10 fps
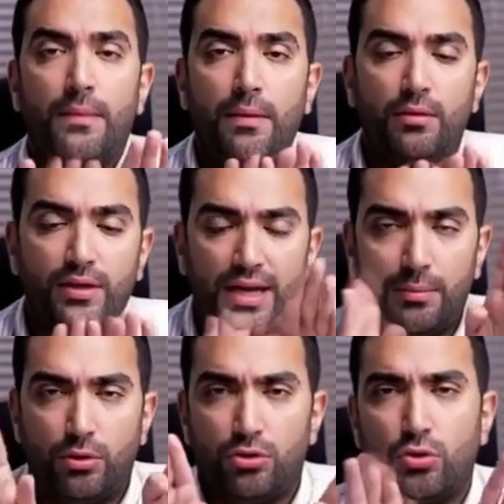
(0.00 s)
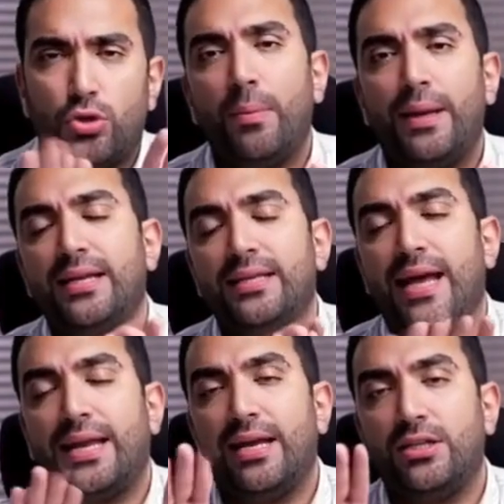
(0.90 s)
for example, two domains
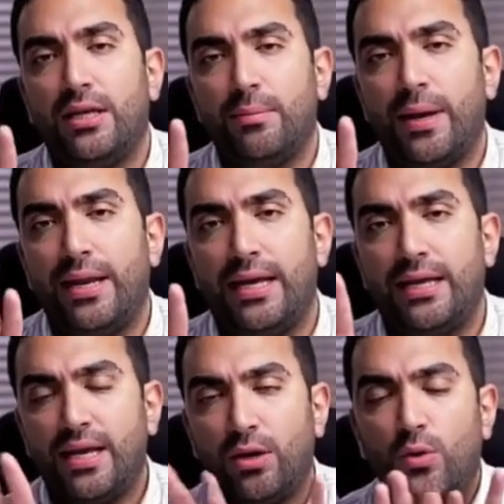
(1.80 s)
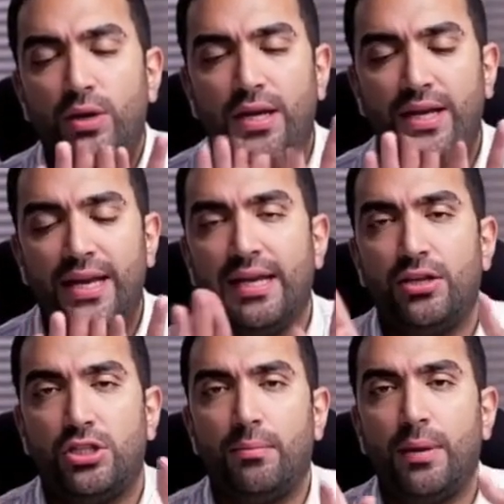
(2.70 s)
like htmarketing.org and
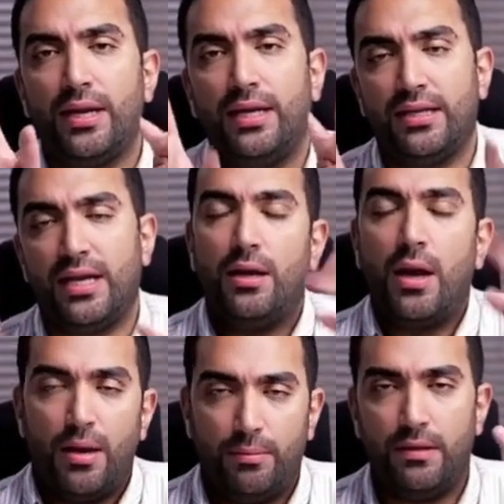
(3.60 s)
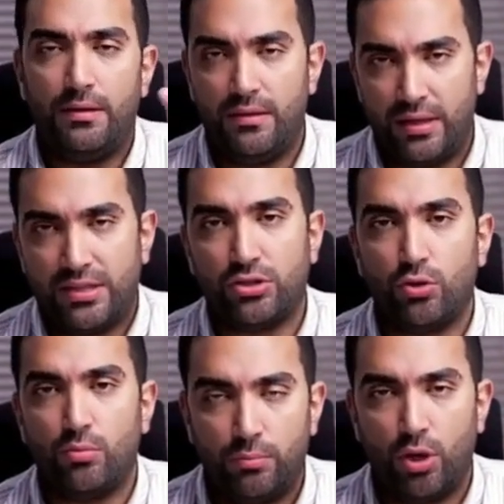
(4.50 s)
htmarketing.com,
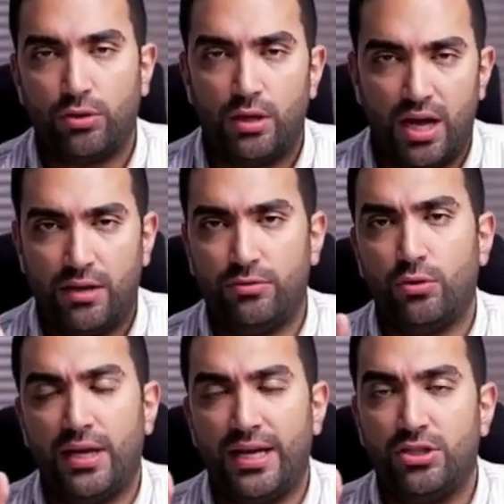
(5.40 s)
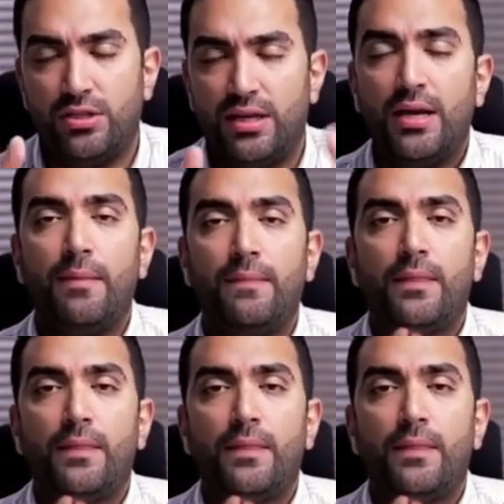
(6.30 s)
assume both are for HTM.